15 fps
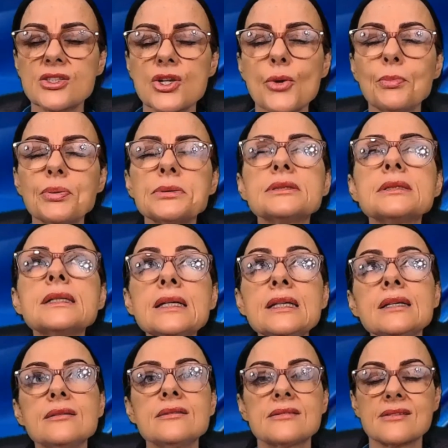So
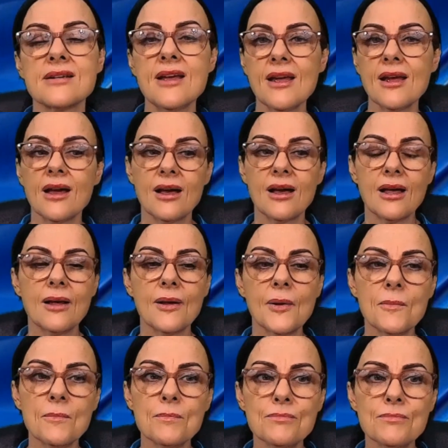please,
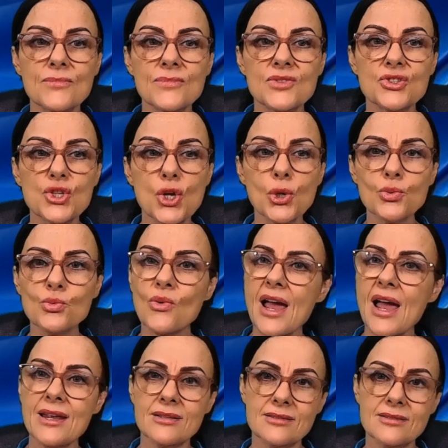don't
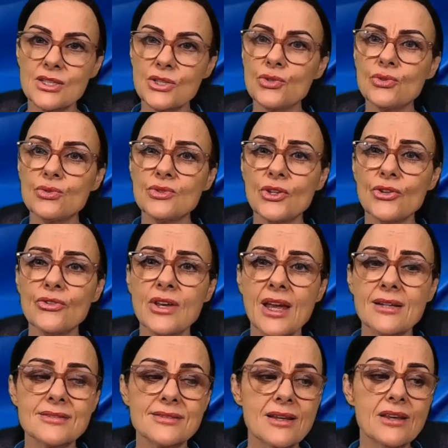wait till you
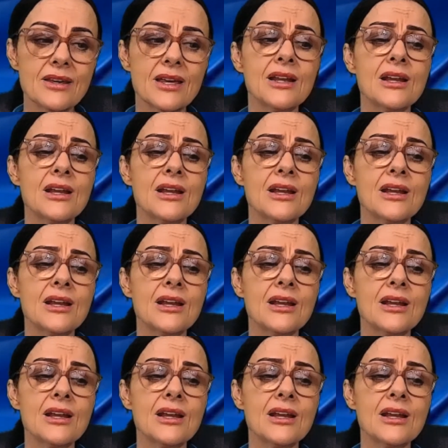get sick.